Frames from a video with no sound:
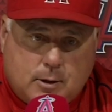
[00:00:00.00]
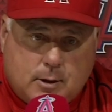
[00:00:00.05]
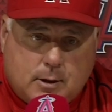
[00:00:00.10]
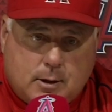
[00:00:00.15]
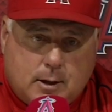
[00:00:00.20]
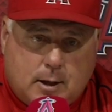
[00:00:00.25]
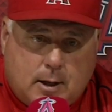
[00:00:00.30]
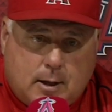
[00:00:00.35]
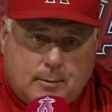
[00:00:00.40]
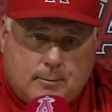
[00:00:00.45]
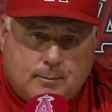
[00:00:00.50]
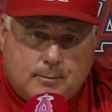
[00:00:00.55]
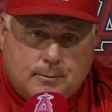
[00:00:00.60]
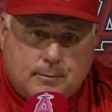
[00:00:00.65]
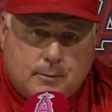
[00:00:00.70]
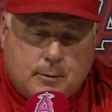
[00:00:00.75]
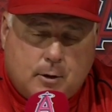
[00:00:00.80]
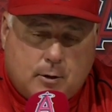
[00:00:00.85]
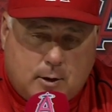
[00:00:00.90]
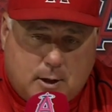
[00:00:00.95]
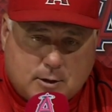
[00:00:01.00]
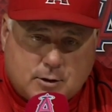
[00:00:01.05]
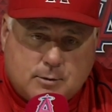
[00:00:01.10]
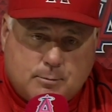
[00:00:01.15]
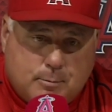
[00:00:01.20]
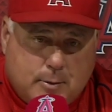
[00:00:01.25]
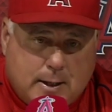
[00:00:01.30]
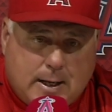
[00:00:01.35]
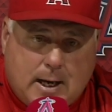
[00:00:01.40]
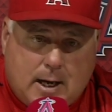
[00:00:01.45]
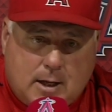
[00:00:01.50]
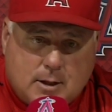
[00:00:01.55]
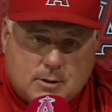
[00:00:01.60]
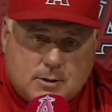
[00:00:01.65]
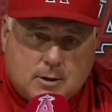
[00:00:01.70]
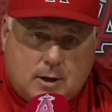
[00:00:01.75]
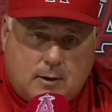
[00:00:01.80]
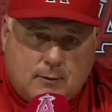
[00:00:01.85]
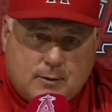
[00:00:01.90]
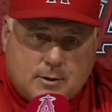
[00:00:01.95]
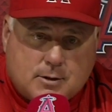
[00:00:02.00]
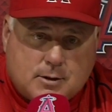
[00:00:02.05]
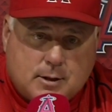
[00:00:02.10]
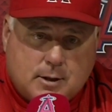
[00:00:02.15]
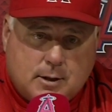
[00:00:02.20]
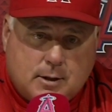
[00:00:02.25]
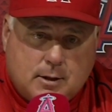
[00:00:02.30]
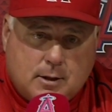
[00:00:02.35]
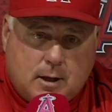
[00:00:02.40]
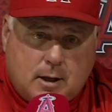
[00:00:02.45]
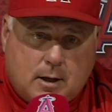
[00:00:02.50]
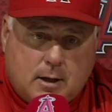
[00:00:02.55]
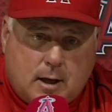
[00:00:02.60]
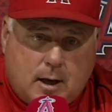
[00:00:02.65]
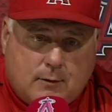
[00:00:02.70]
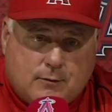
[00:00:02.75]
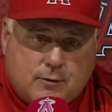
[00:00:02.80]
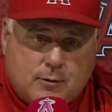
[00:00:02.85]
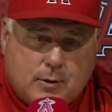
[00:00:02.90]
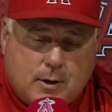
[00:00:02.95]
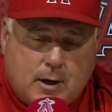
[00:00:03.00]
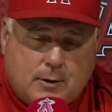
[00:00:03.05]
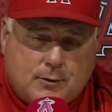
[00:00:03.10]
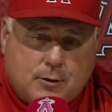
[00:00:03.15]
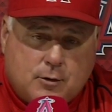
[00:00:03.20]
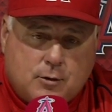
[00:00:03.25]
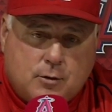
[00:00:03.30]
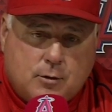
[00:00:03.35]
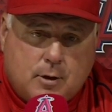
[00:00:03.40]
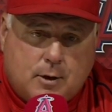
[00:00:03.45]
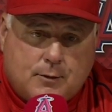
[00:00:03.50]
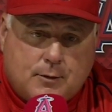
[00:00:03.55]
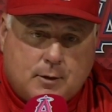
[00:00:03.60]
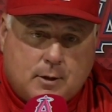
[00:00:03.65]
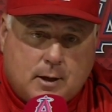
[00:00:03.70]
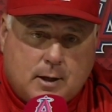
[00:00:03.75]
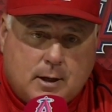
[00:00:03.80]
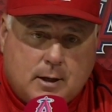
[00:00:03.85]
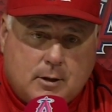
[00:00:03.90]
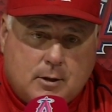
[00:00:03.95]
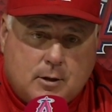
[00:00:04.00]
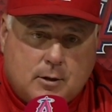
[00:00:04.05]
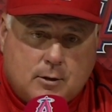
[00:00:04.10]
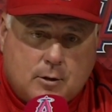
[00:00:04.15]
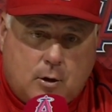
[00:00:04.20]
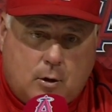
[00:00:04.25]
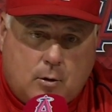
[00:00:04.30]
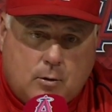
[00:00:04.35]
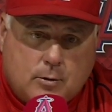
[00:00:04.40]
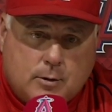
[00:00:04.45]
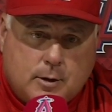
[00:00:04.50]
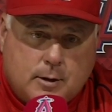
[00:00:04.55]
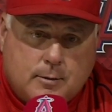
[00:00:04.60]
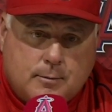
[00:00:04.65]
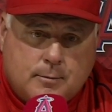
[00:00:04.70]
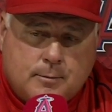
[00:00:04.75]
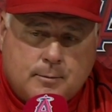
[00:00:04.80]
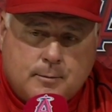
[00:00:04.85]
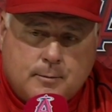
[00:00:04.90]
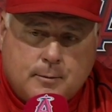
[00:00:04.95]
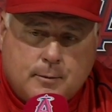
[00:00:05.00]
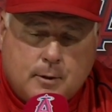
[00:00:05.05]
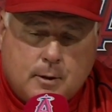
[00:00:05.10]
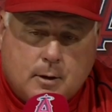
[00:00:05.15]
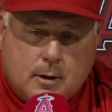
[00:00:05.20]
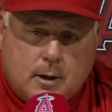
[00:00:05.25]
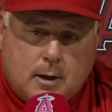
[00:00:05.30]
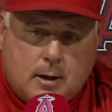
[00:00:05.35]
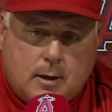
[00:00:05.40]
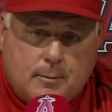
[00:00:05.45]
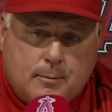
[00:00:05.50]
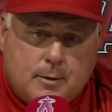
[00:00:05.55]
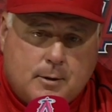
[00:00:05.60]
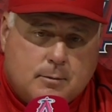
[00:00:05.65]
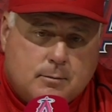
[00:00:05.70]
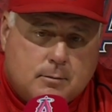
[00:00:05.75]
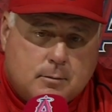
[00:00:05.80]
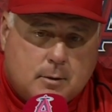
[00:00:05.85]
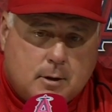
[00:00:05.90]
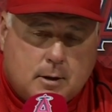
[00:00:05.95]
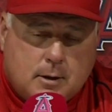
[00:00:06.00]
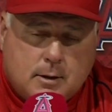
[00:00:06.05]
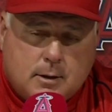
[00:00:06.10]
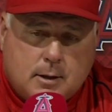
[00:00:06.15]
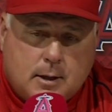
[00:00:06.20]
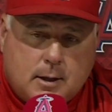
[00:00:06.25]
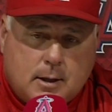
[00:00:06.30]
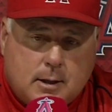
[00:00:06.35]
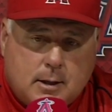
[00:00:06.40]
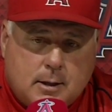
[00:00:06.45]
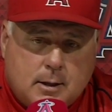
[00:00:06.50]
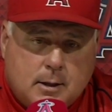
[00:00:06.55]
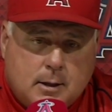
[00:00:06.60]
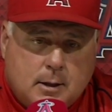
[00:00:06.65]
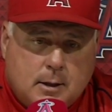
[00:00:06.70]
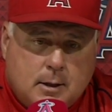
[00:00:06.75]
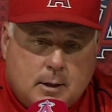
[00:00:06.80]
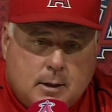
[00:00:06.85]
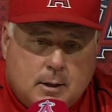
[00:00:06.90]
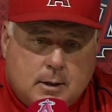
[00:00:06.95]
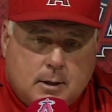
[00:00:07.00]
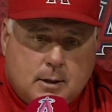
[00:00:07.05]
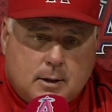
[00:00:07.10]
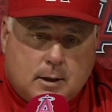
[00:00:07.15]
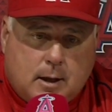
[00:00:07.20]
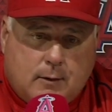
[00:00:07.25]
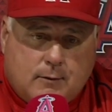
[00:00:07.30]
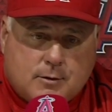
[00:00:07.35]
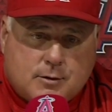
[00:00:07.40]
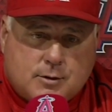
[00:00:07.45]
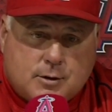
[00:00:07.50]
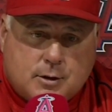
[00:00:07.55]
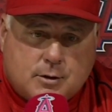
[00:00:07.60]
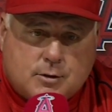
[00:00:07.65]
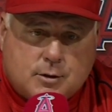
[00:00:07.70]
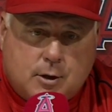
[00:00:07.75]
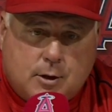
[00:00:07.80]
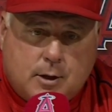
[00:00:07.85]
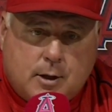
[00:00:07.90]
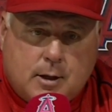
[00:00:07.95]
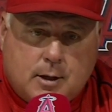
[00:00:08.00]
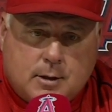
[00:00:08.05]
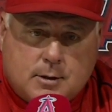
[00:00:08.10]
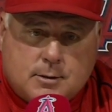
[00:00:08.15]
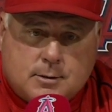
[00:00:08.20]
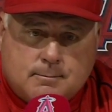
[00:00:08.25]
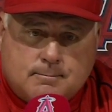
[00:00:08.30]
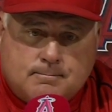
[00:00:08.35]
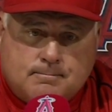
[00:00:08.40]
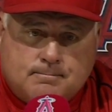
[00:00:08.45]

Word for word: and um, you know got some big outs. Obviously, uh, after he got the two nothing lead to, to hold it, um, and and uh, gave us six good innings.